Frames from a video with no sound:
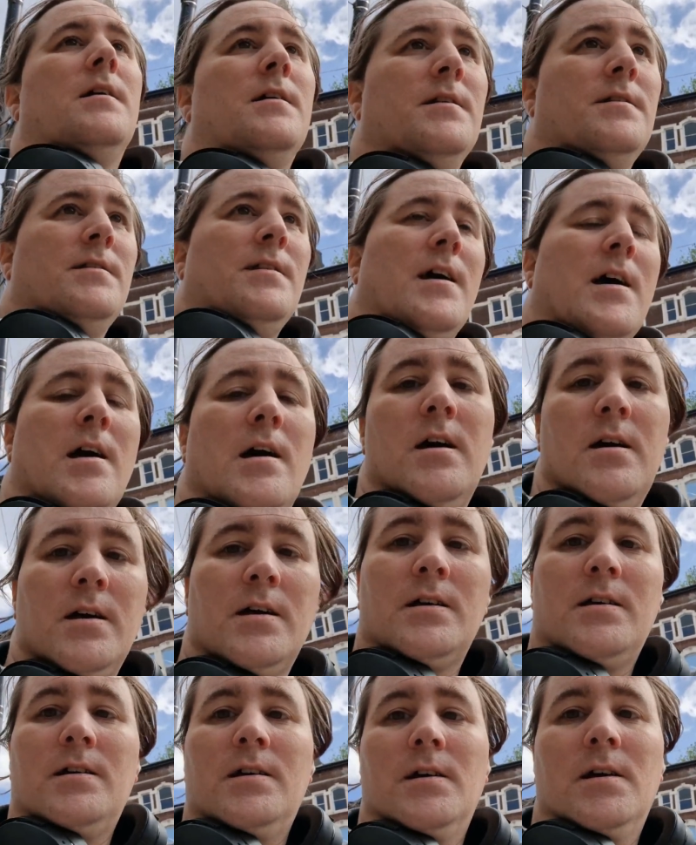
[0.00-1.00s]
and
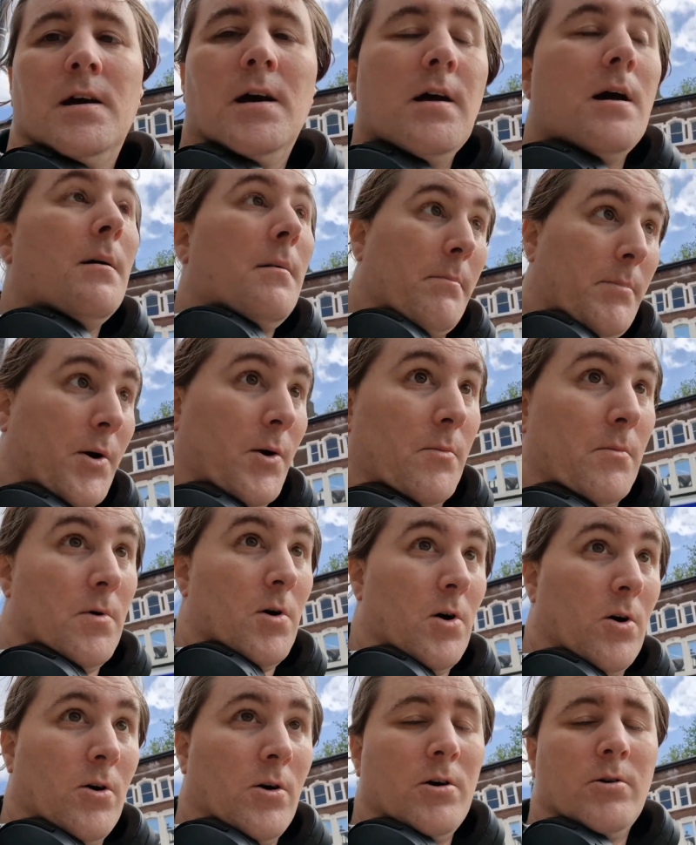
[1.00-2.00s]
put
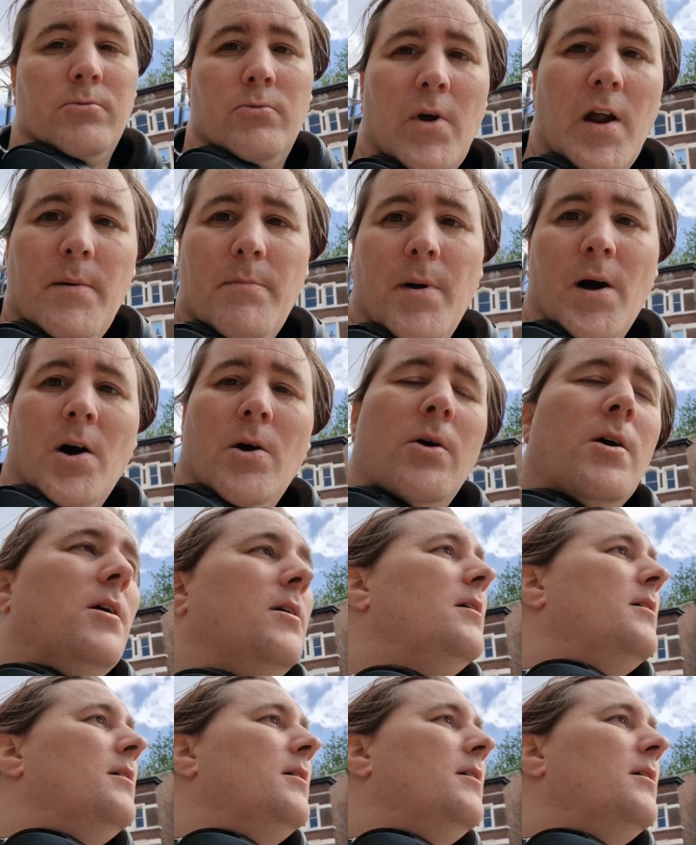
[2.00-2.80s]
more rainbow